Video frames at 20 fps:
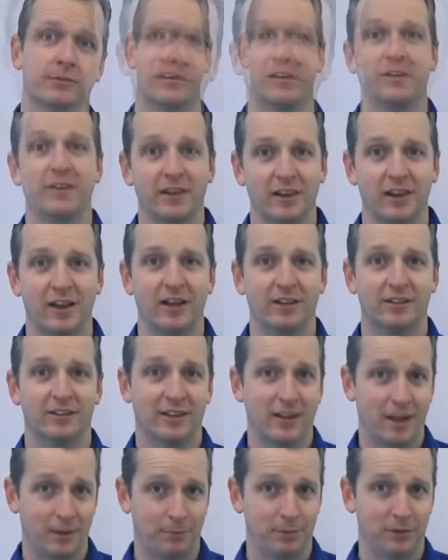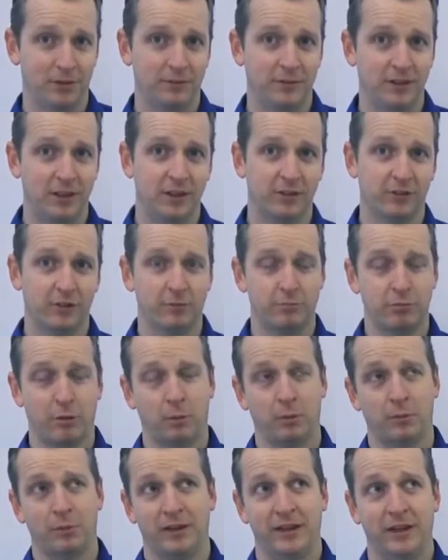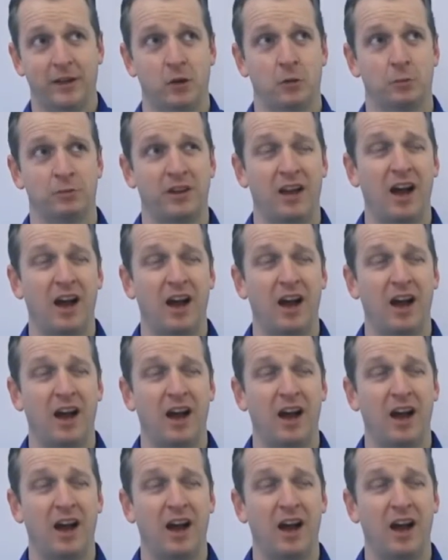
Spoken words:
In the last couple of years, I've probably helped